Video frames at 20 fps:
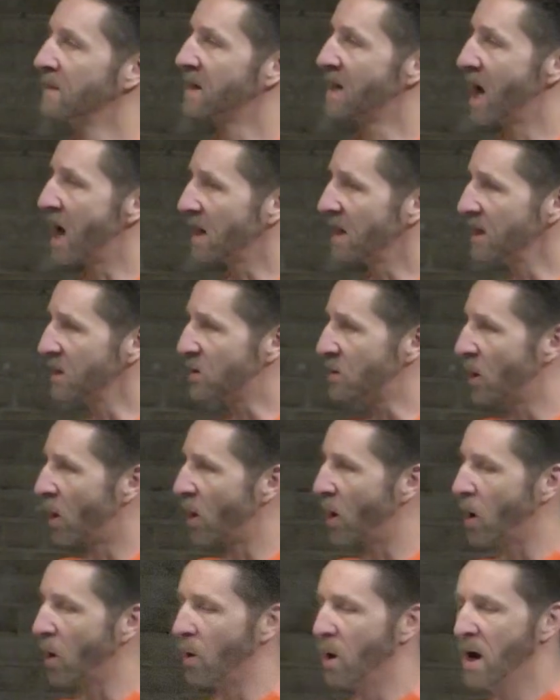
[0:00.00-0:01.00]
Godly
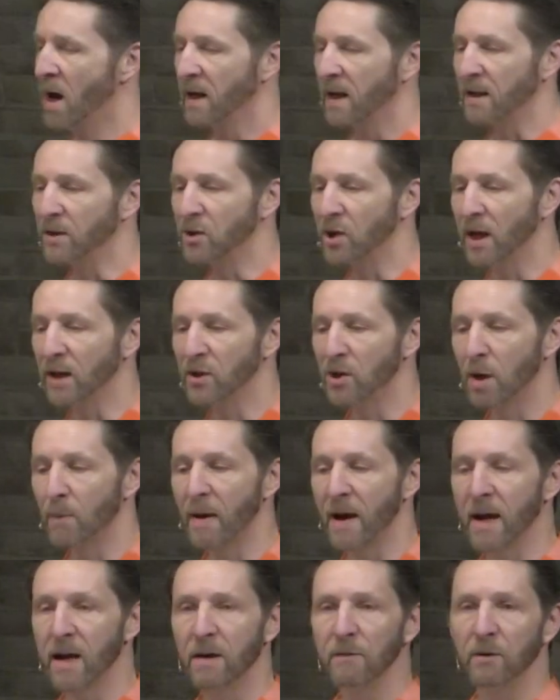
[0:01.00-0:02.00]
sorrow can change our
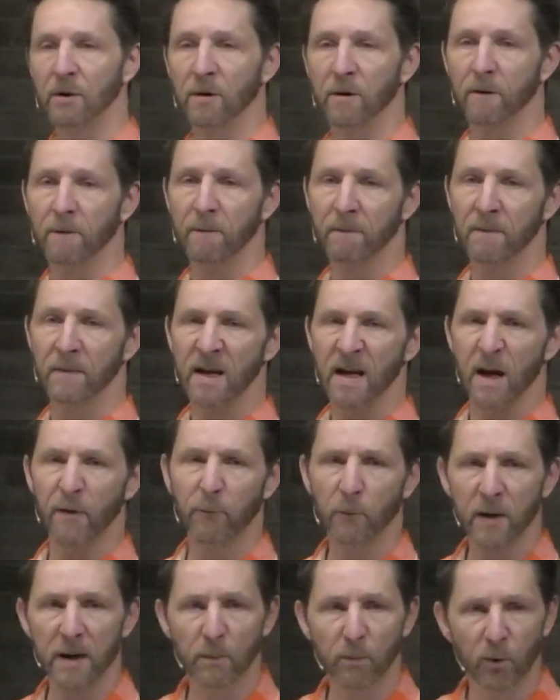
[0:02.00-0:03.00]
behavior
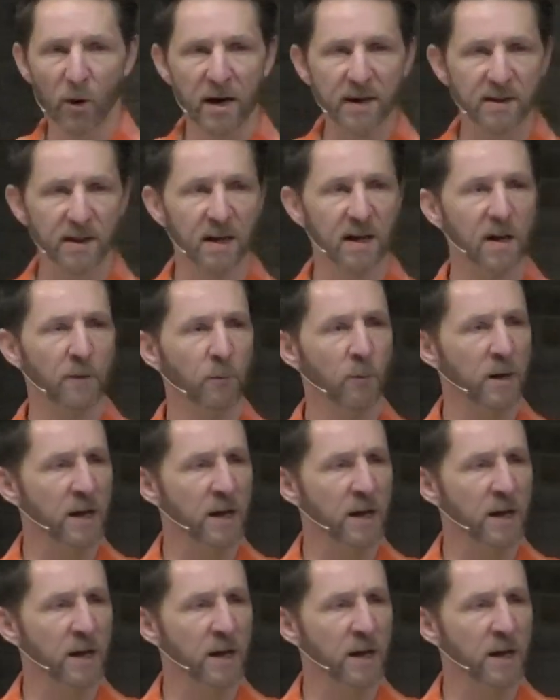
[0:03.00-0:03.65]
if we embrace it, if